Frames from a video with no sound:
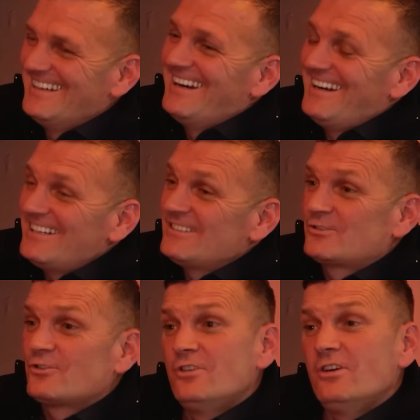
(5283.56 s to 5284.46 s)
yeah,
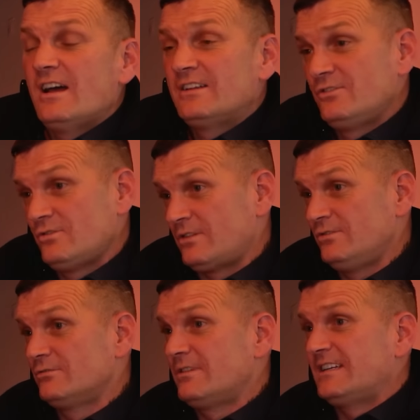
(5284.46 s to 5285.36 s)
you know, and you, and
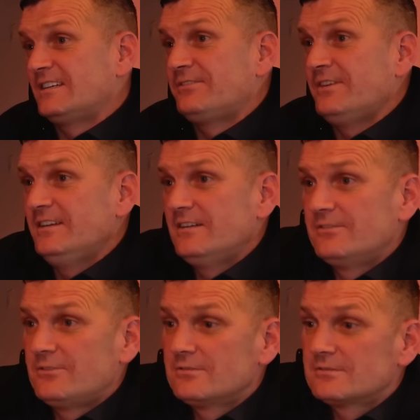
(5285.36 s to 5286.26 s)
you rang a friend
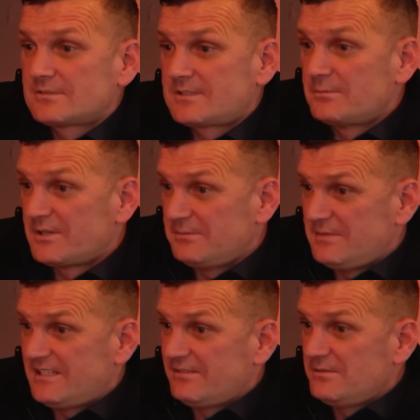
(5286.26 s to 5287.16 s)
of ours to yeah. bring
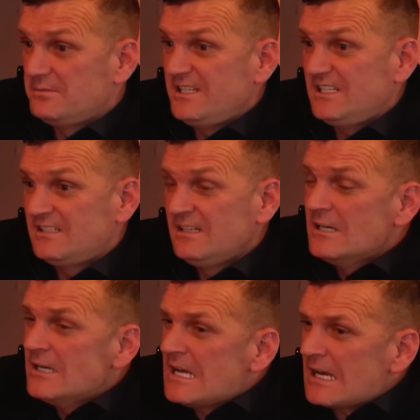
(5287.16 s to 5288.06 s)
me to a meeting,
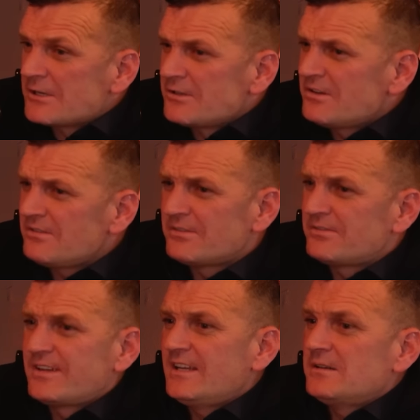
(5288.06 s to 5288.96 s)
and I never
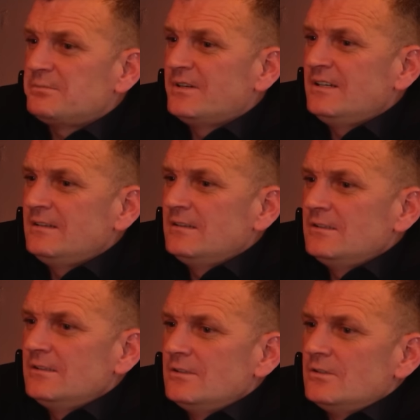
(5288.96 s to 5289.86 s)
forget it. But,
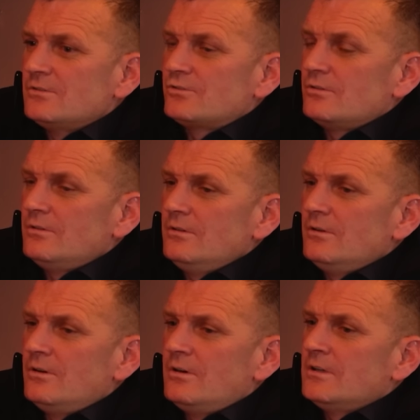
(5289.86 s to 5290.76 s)
you know,
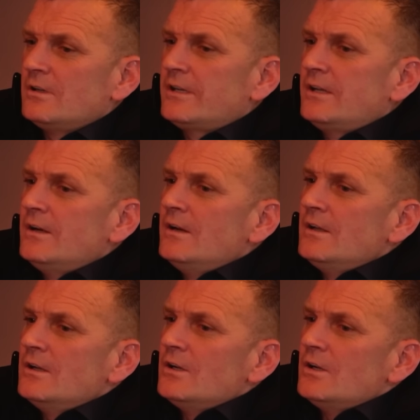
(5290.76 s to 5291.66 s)
like
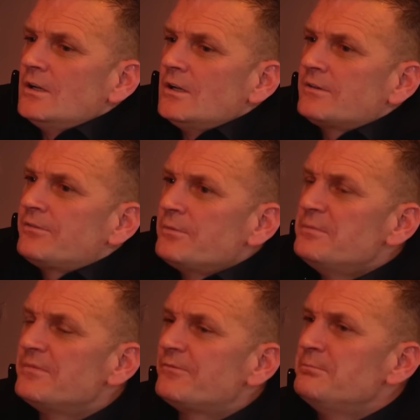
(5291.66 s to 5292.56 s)
like
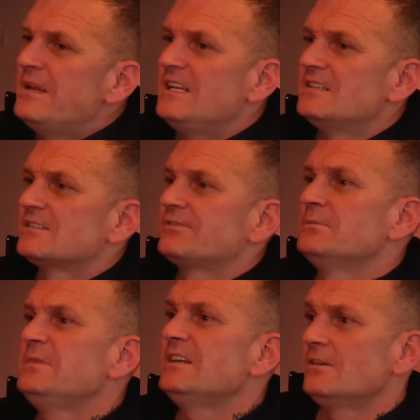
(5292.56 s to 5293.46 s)
for meetings
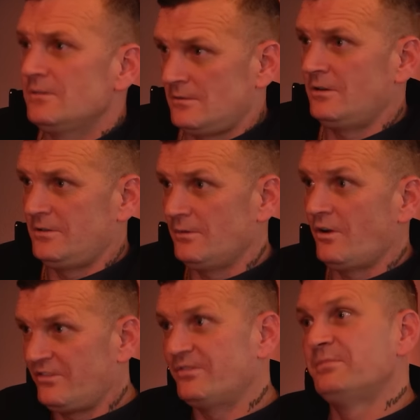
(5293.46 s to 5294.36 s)
for me I, I
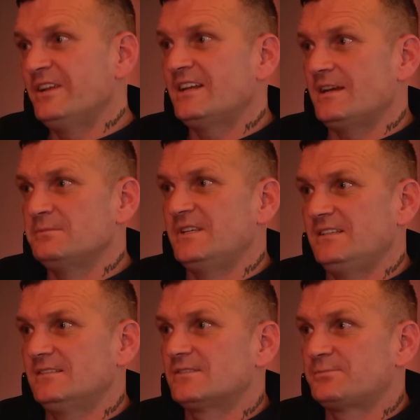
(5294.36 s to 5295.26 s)
I've been at
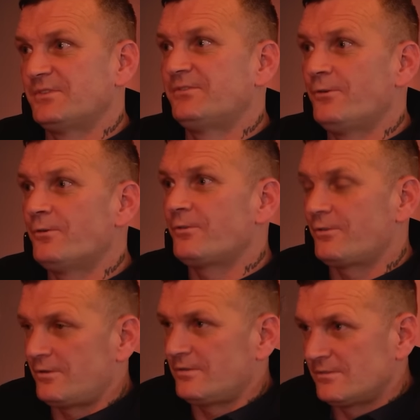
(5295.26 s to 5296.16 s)
meetings
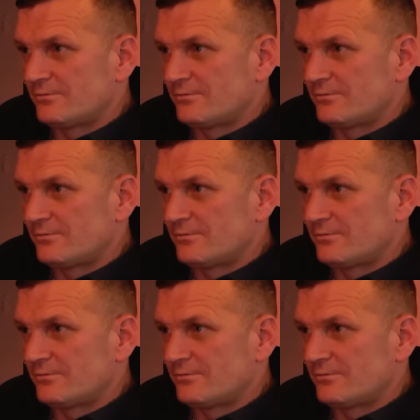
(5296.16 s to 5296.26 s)
before